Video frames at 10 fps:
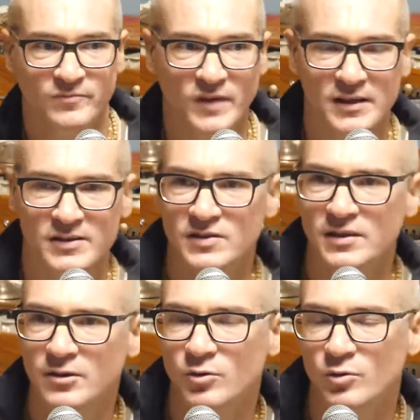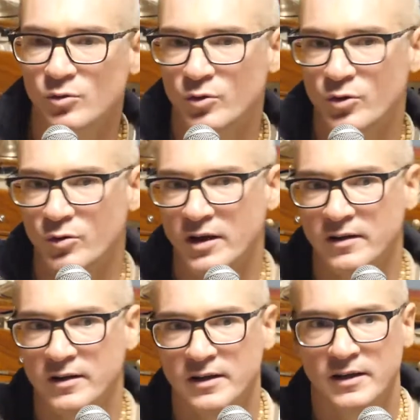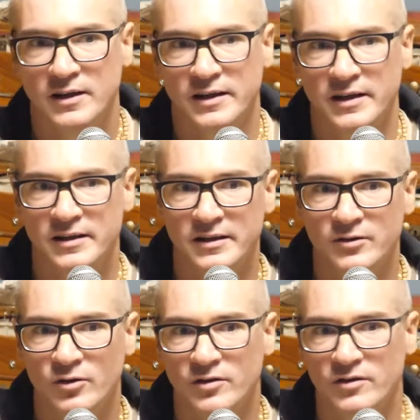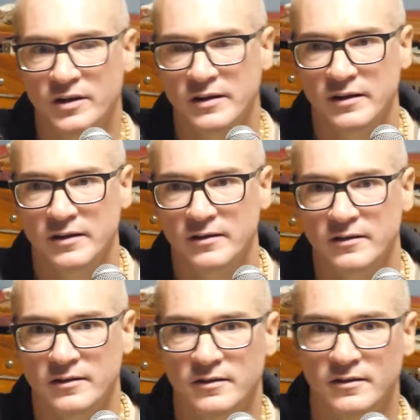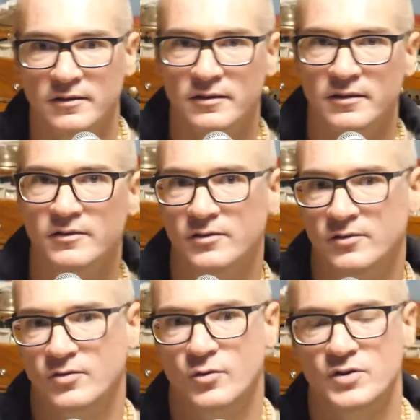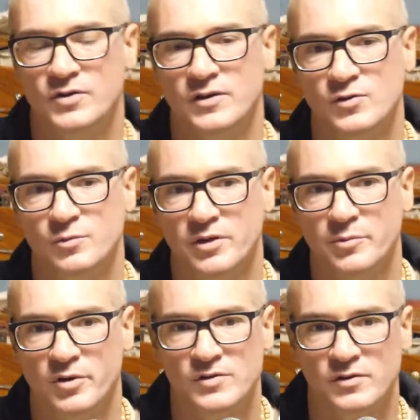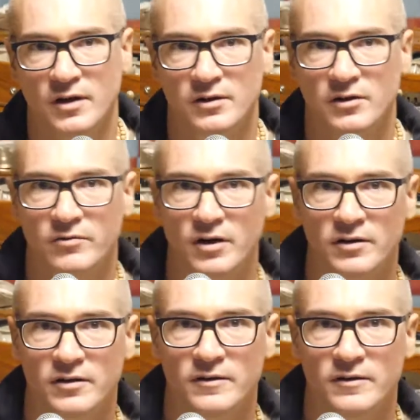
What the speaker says: Still Duryodhana, he did not think that Krishna is Supreme Personality of Godhead.